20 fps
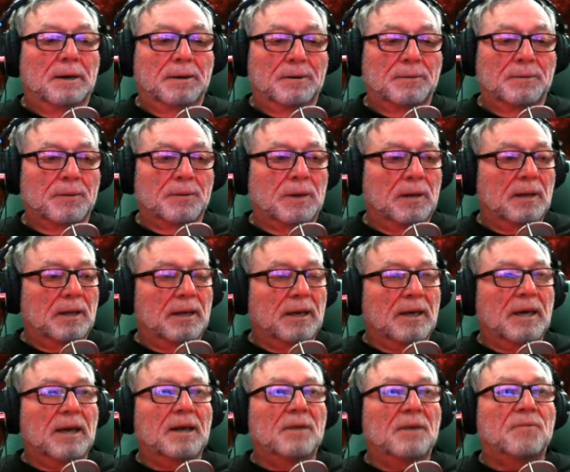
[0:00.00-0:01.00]
Well, I
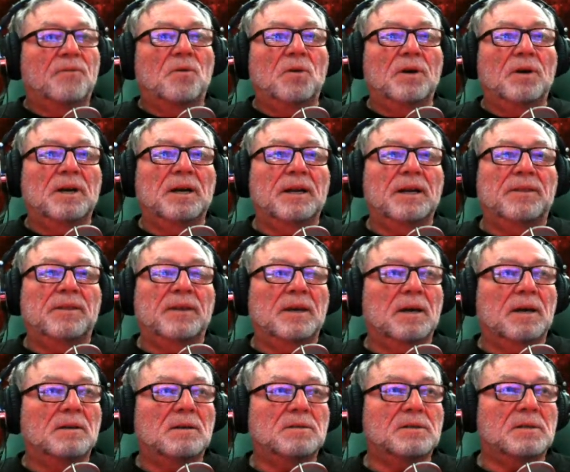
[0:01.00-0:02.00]
can't afford anything
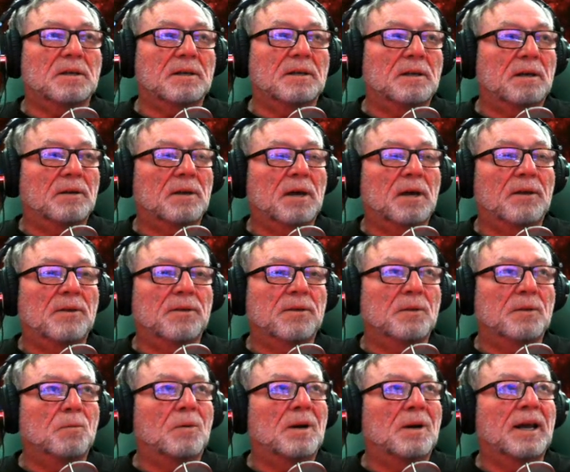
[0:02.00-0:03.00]
else other
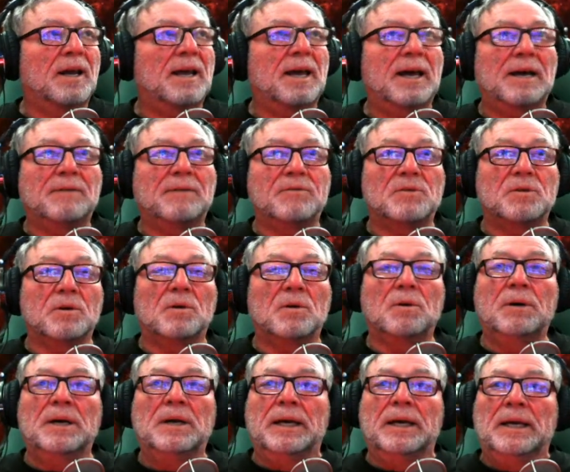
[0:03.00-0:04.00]
than what I have. So
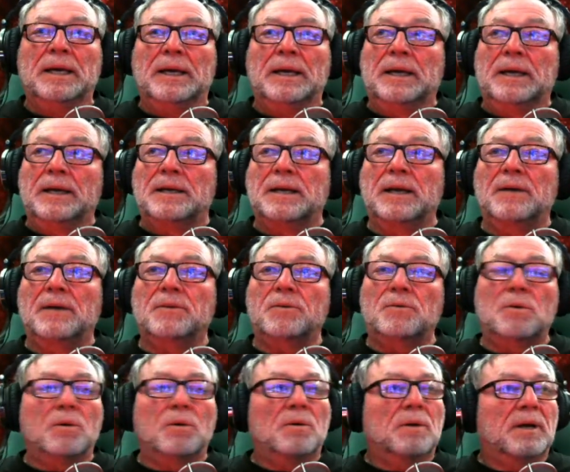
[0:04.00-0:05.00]
down the
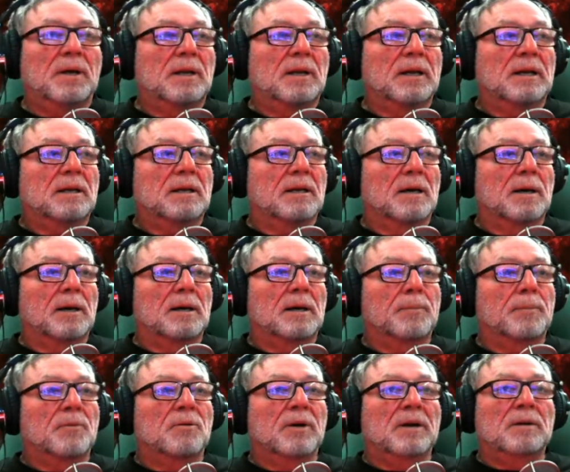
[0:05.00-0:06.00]
road, I'd like to
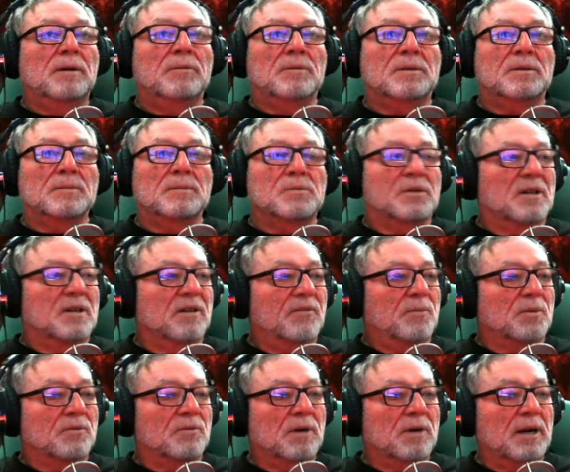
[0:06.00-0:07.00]
upgrade with some stuff,
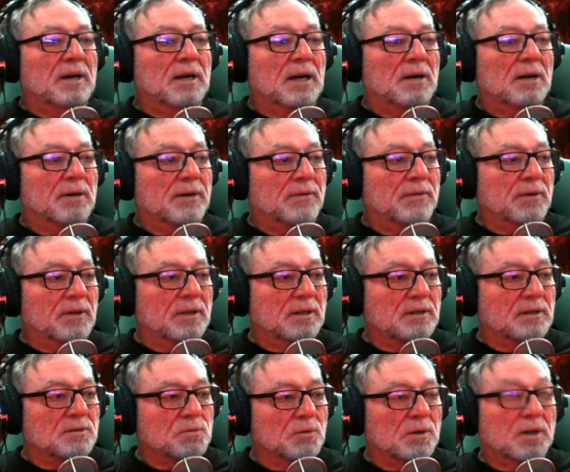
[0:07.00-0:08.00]
but right now
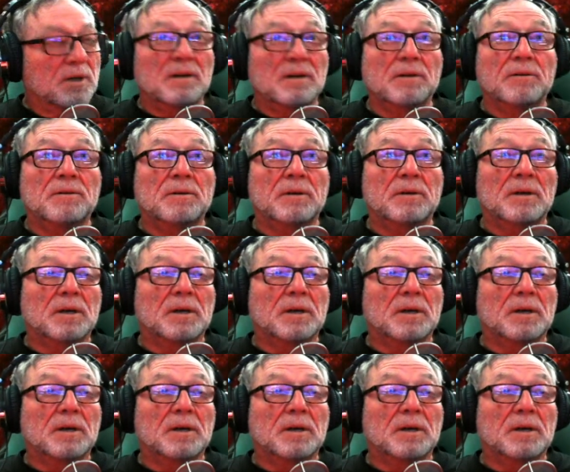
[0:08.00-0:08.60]
everything's working